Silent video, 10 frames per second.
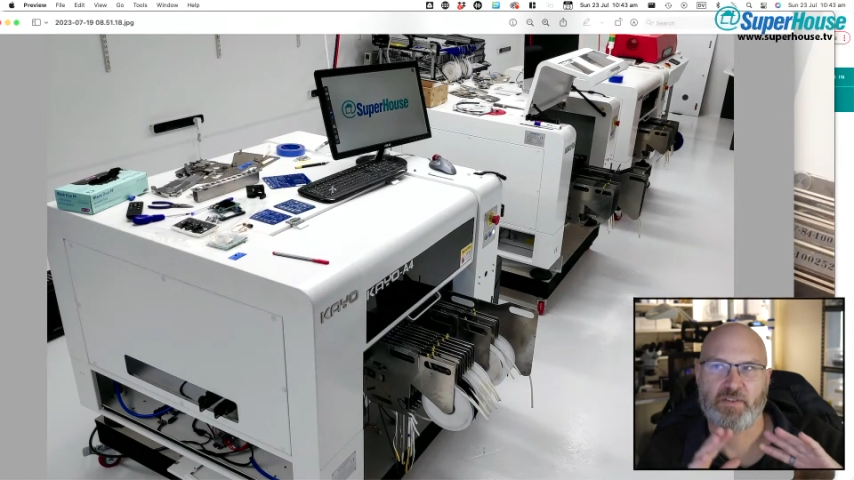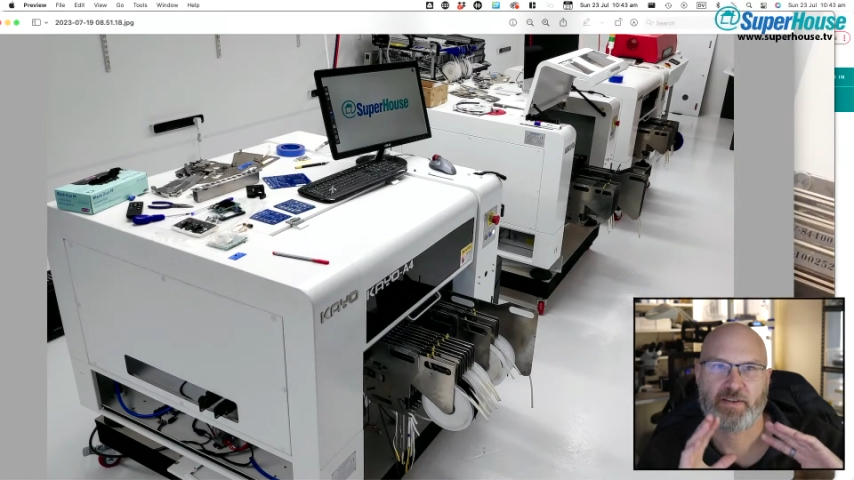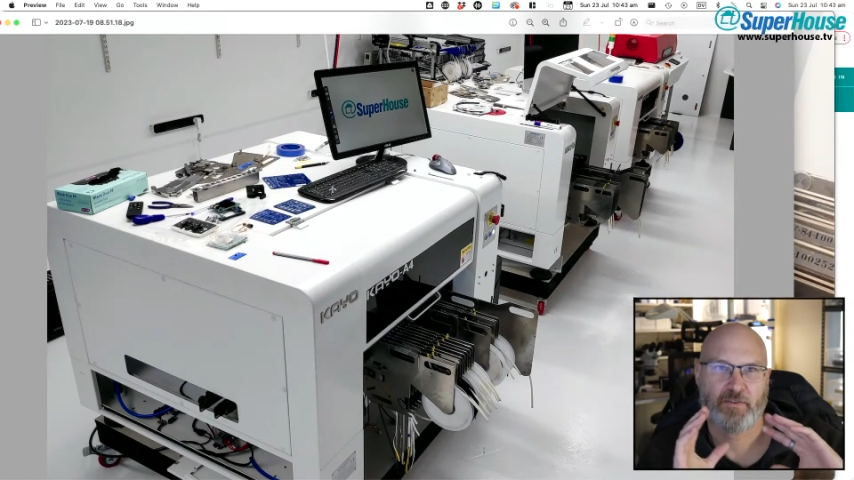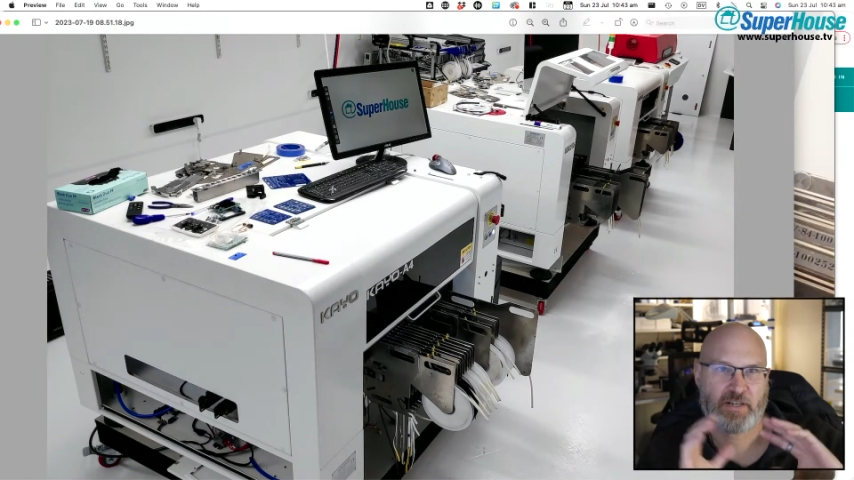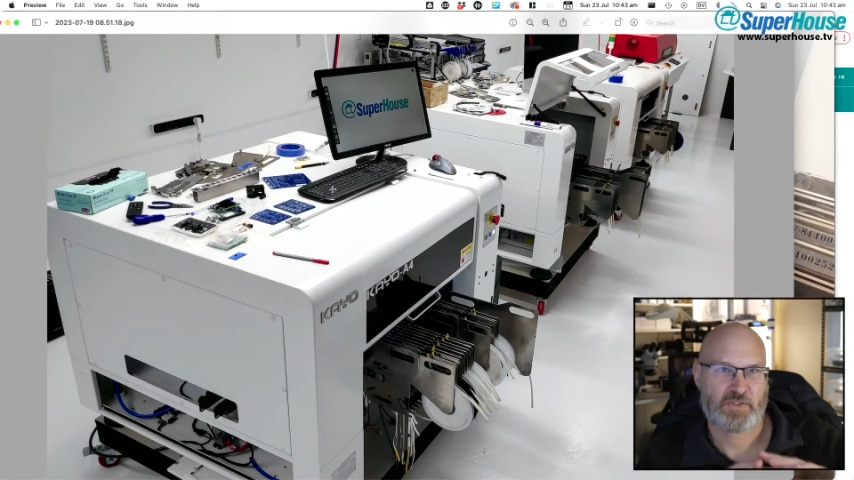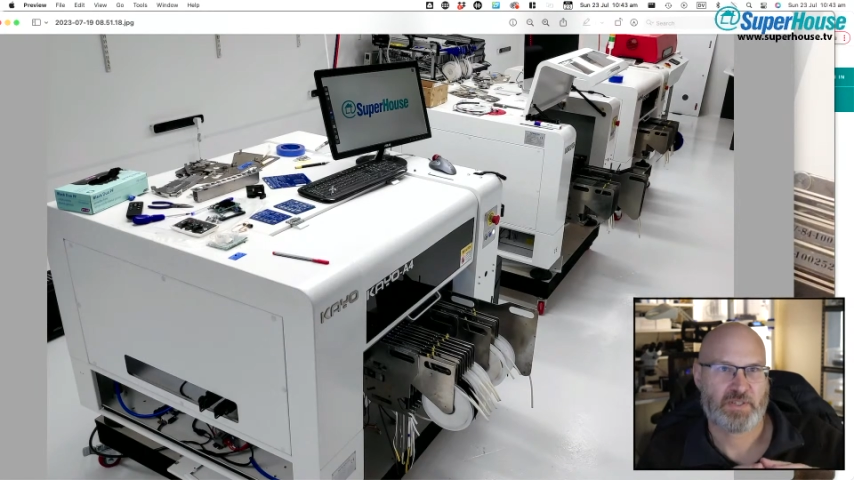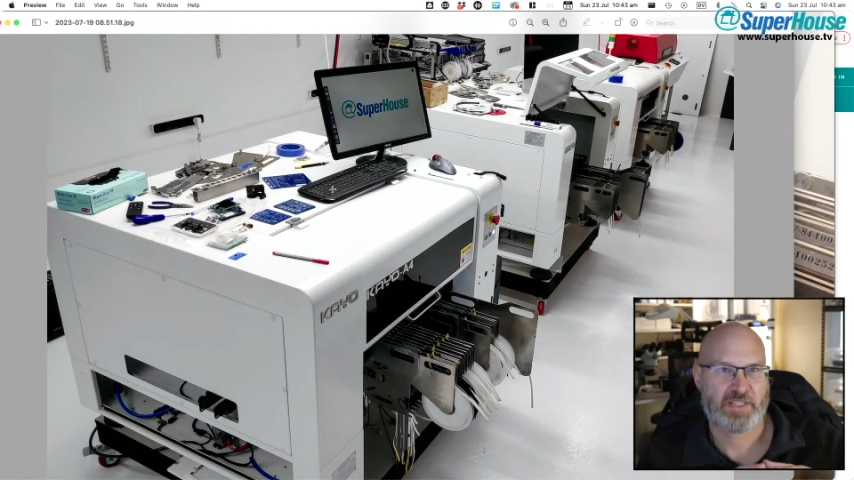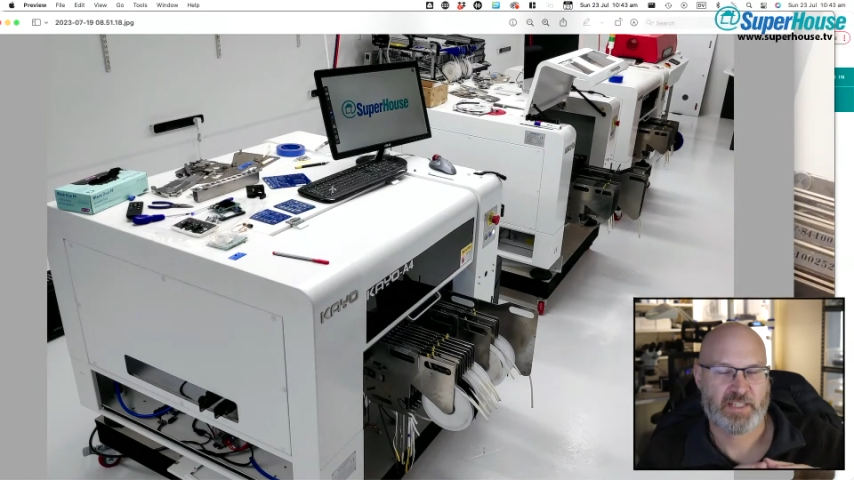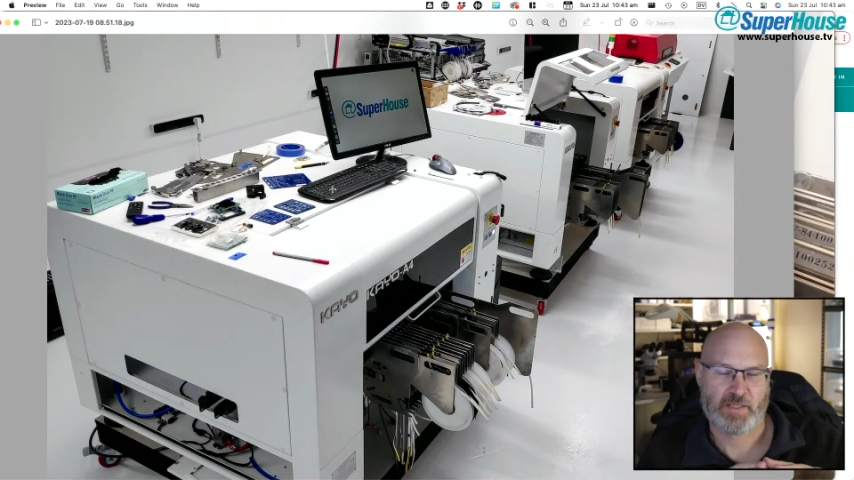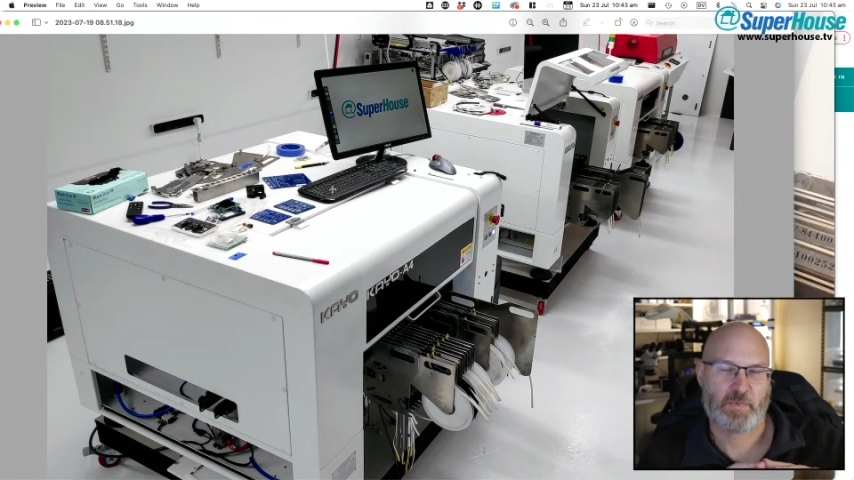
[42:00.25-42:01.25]
never actually
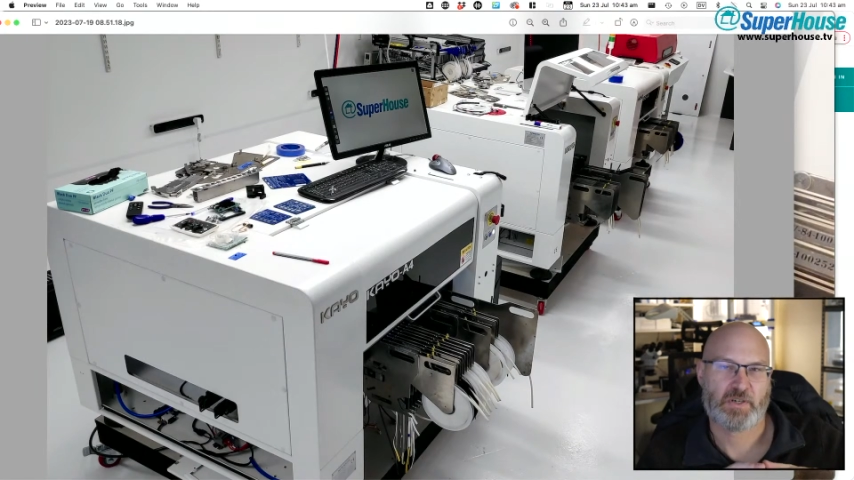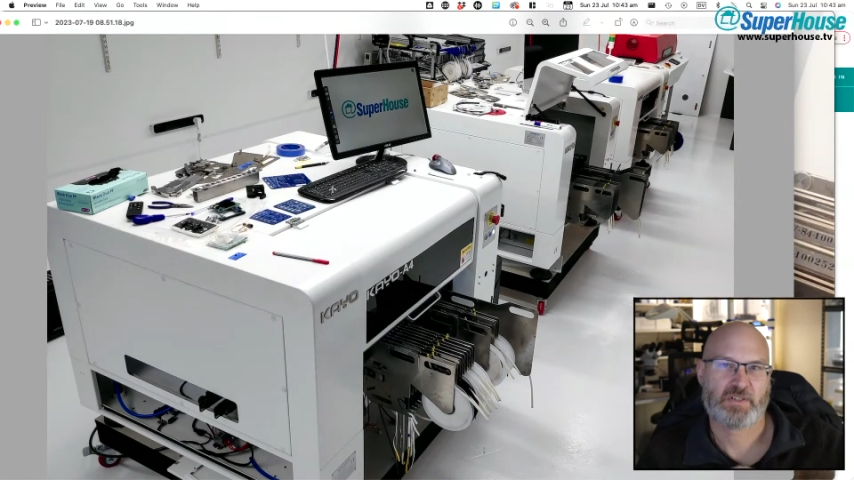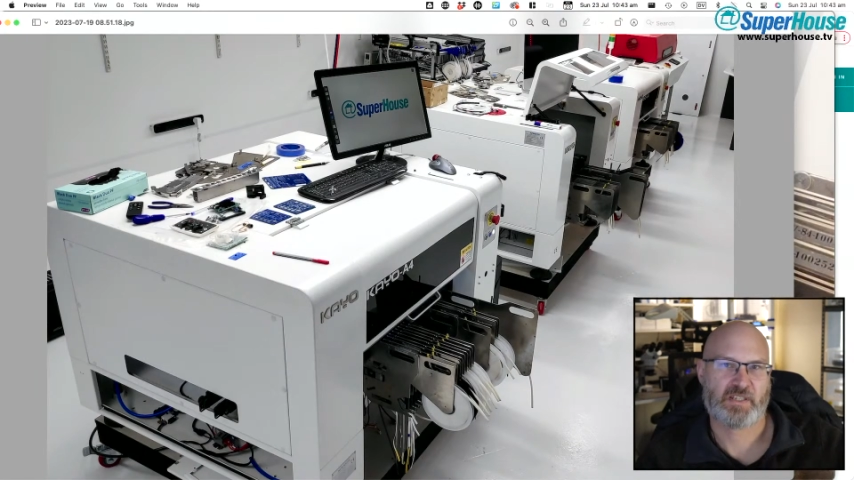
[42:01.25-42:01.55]
see the box.